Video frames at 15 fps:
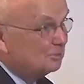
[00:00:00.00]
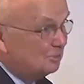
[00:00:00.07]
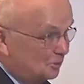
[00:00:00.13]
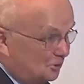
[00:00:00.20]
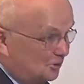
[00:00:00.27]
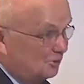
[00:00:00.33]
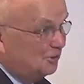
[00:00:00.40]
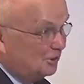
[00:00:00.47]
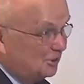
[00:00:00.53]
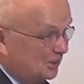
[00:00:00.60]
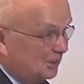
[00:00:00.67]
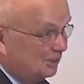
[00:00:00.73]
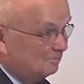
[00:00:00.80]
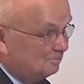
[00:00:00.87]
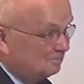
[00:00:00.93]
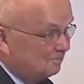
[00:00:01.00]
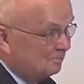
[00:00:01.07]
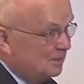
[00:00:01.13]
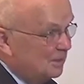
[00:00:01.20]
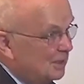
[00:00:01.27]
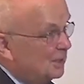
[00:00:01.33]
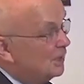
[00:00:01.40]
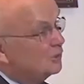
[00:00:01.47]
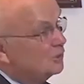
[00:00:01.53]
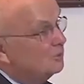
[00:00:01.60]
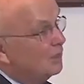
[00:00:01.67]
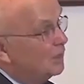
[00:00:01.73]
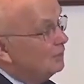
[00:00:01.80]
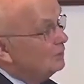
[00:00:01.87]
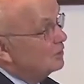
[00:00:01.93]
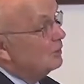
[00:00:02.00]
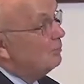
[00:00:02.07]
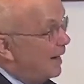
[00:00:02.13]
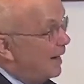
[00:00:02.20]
Sunnistan. And so, to my